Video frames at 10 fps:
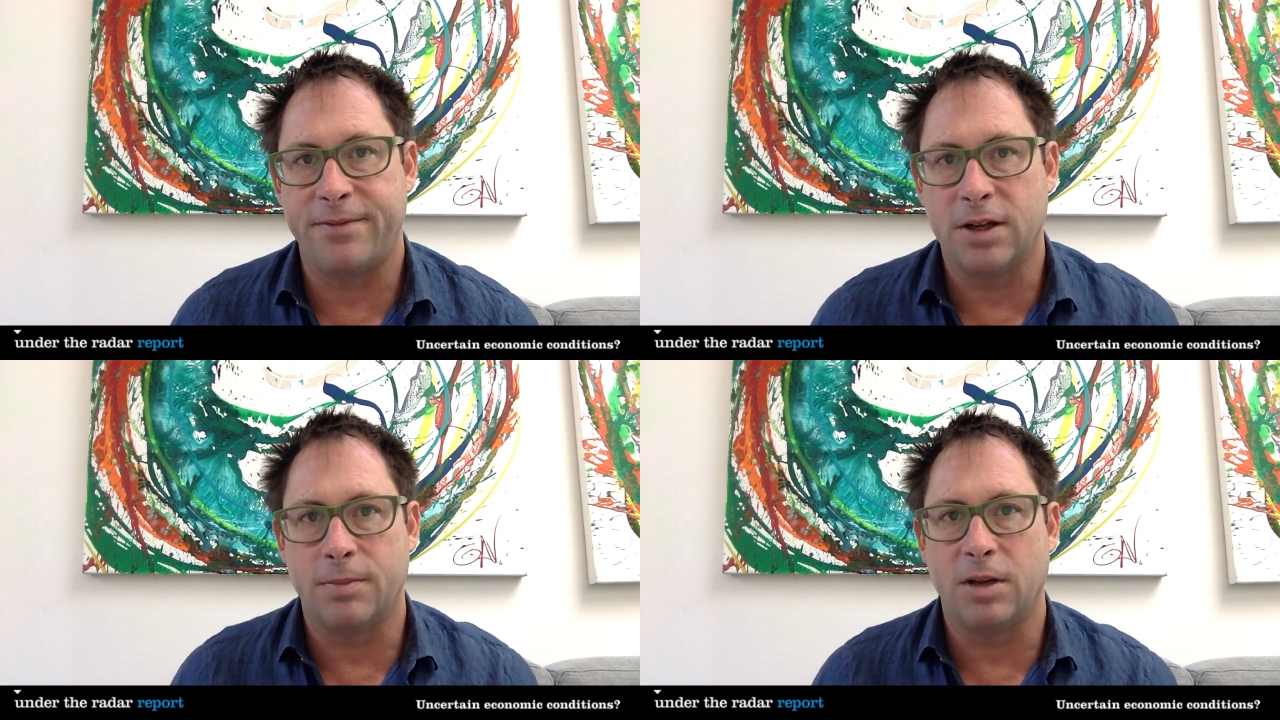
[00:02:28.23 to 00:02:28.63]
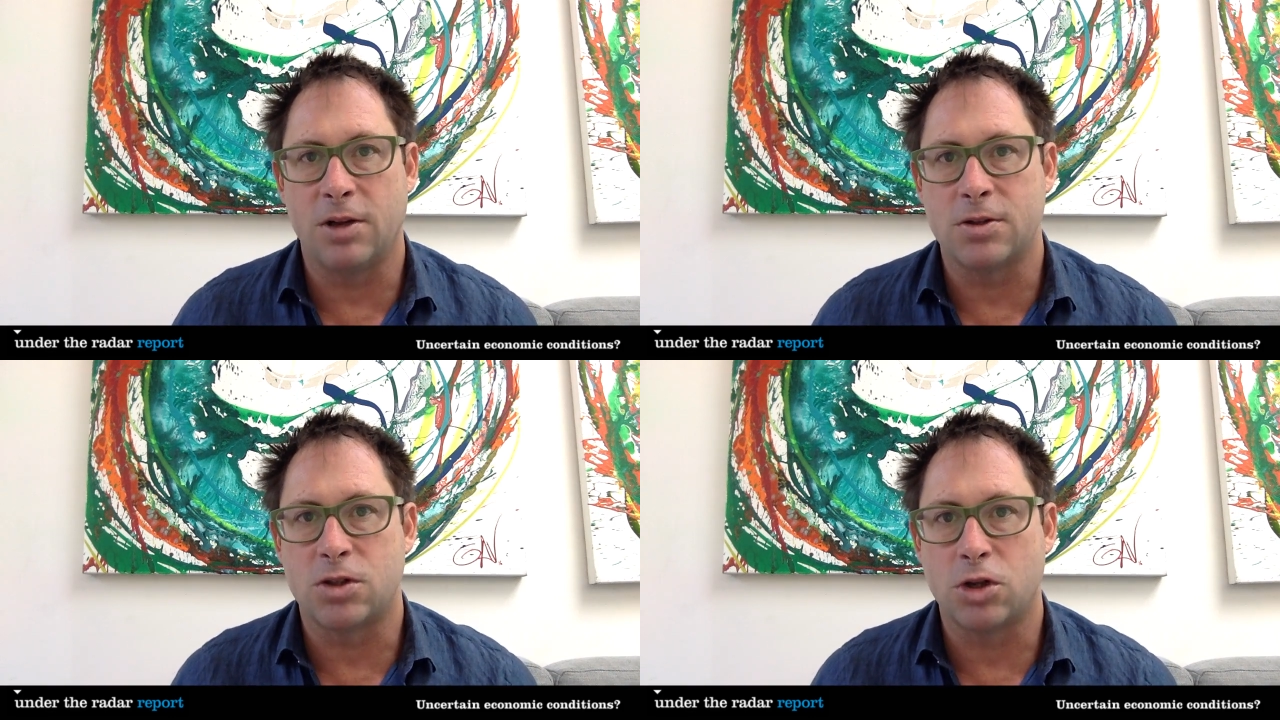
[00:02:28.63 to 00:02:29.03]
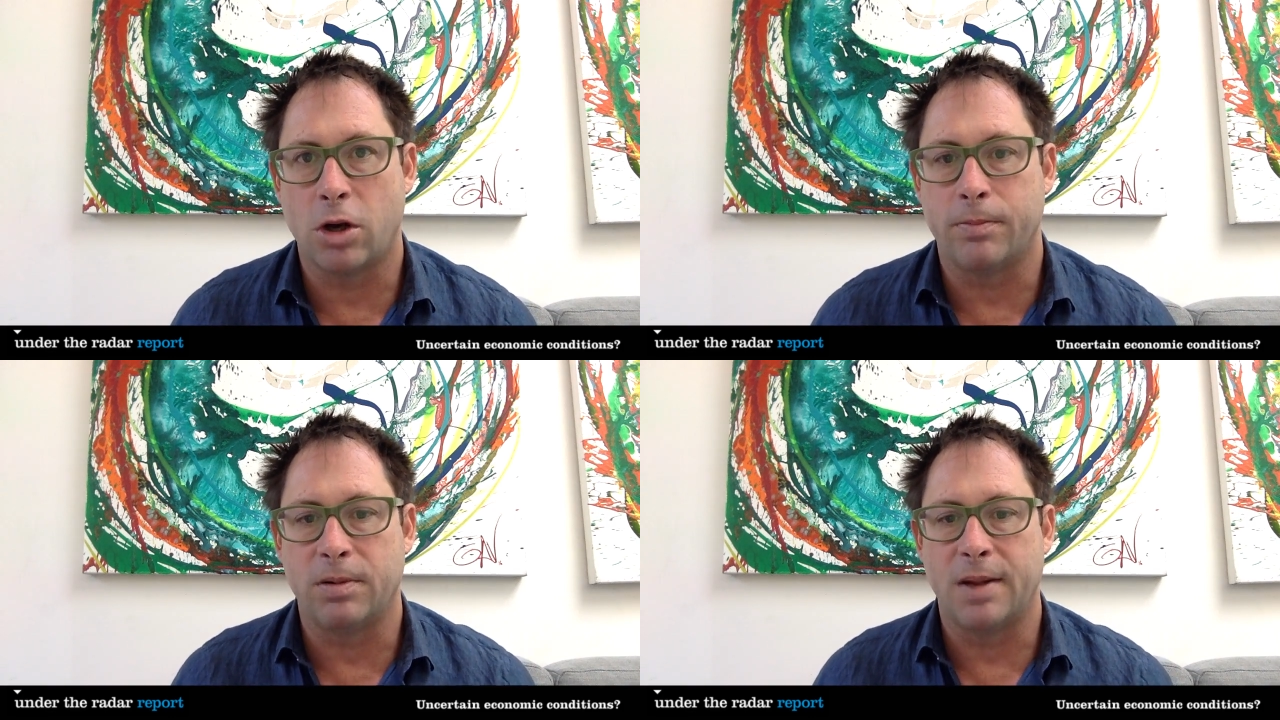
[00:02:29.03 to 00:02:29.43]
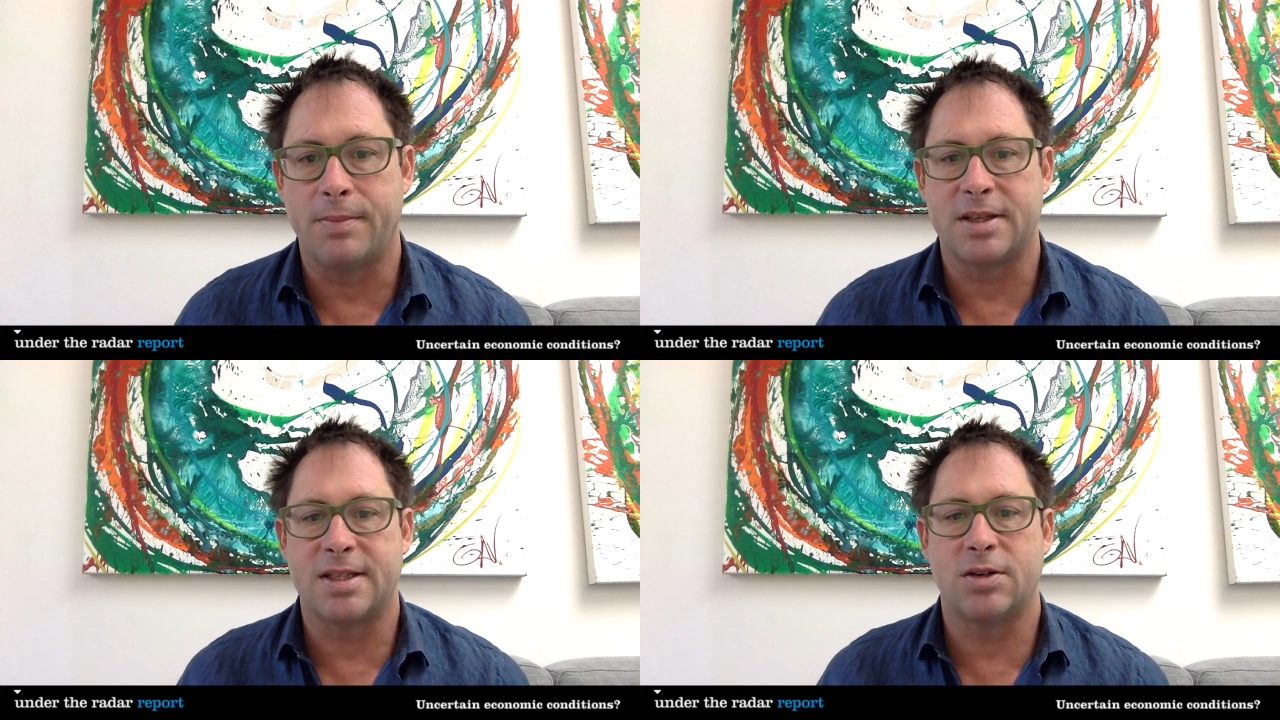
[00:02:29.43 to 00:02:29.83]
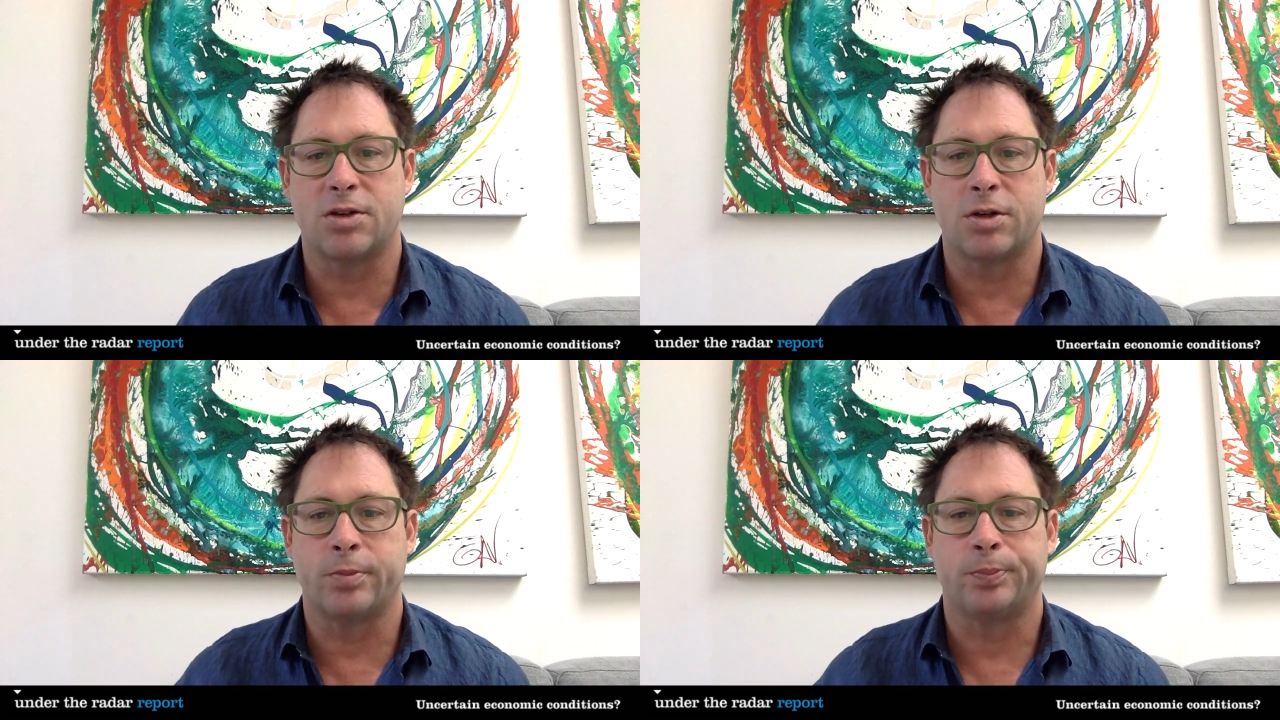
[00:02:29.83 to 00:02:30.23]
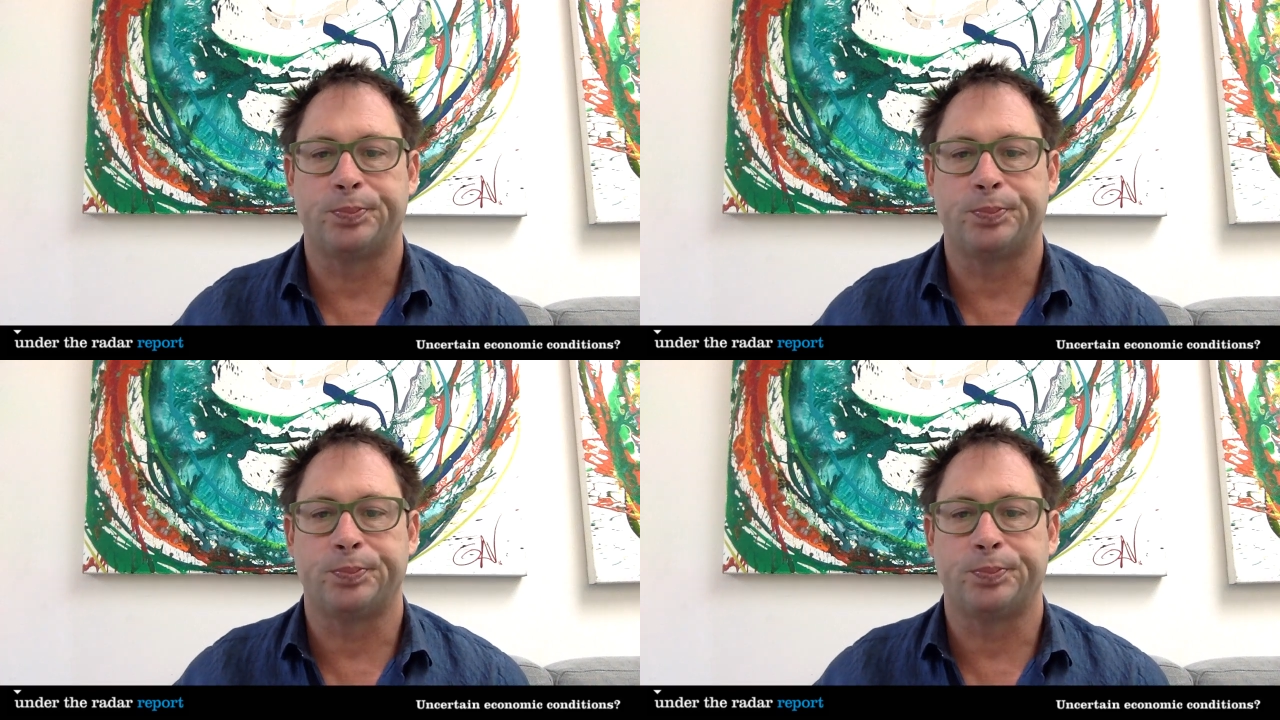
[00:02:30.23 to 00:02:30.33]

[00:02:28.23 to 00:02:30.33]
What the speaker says: Philip Lowe's job, let me tell you.